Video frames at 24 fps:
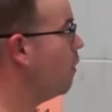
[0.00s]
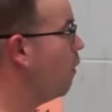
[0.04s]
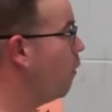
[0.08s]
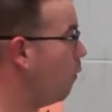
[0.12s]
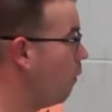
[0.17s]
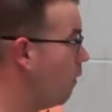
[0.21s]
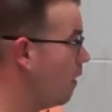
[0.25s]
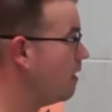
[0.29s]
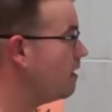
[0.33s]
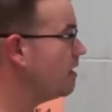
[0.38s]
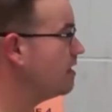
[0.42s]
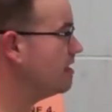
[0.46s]

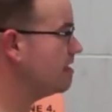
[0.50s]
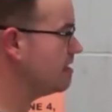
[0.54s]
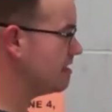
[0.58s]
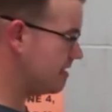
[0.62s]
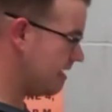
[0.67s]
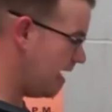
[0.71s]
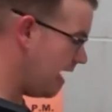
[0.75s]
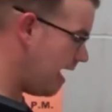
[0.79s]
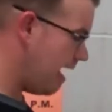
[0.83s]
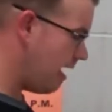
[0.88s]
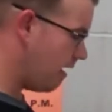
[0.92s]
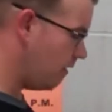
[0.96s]
you'll work
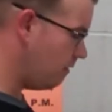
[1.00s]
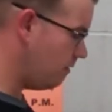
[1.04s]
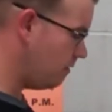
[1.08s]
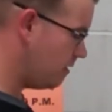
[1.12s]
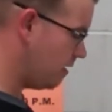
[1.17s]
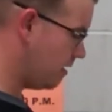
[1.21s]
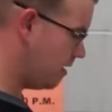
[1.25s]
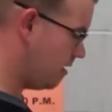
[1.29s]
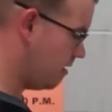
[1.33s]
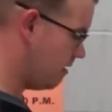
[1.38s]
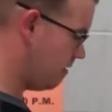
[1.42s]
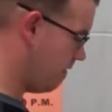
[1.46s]
this
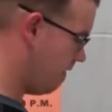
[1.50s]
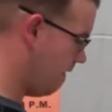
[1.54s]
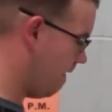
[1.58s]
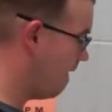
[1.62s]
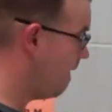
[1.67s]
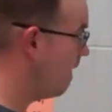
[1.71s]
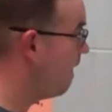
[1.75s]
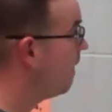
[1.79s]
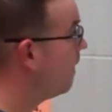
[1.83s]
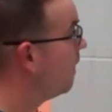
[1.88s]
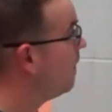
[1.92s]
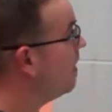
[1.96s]
out,
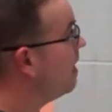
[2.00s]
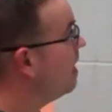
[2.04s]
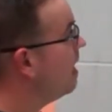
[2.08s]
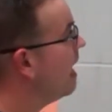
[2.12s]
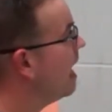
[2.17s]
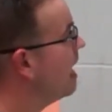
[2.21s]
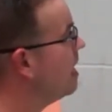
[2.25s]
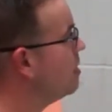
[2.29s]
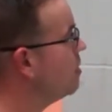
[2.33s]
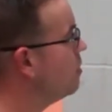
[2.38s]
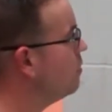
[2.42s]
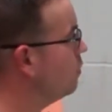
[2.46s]

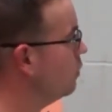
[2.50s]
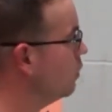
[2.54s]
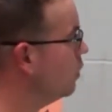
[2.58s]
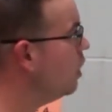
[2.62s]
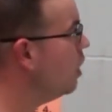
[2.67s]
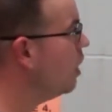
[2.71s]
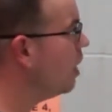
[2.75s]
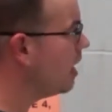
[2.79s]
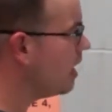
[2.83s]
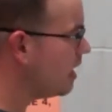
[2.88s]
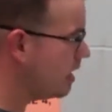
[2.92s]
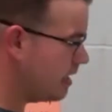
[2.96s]
and you
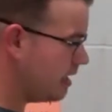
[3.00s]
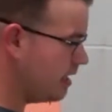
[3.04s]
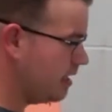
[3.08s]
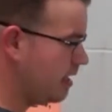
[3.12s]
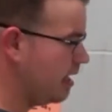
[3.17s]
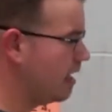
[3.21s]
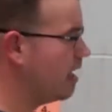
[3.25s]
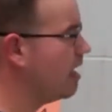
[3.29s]
look,